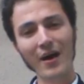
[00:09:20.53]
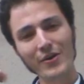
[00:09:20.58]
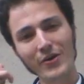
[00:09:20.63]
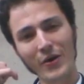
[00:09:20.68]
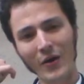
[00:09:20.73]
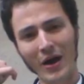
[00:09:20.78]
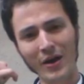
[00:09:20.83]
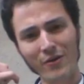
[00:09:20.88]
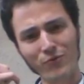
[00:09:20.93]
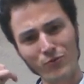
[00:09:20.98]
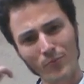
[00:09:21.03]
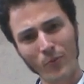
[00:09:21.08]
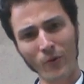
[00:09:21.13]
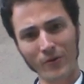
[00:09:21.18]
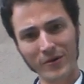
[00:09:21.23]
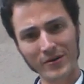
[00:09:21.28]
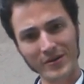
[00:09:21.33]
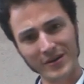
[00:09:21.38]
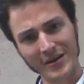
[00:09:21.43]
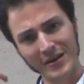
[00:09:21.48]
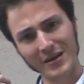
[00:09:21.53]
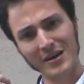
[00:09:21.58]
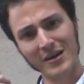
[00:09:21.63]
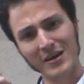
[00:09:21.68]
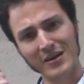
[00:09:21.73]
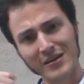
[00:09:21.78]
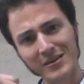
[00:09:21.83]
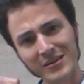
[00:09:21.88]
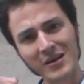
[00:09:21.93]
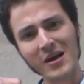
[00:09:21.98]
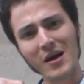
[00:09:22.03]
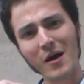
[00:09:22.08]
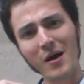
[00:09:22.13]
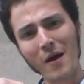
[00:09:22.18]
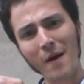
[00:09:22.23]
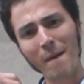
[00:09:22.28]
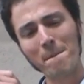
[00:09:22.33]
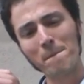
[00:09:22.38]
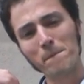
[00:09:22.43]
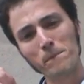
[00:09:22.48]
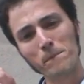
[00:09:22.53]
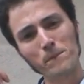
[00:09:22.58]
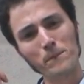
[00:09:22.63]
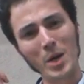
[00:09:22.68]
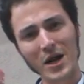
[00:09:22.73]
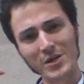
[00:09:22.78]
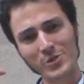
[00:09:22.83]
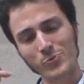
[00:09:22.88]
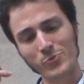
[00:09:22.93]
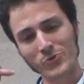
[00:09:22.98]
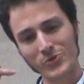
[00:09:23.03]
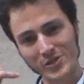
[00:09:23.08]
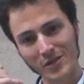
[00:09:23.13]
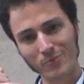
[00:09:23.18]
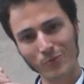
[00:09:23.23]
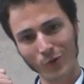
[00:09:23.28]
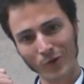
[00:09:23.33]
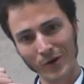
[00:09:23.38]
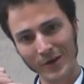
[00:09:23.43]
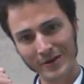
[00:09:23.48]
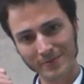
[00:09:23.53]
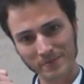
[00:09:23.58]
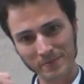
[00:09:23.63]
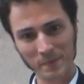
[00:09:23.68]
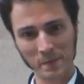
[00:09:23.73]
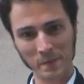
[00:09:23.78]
I reported a possible submarine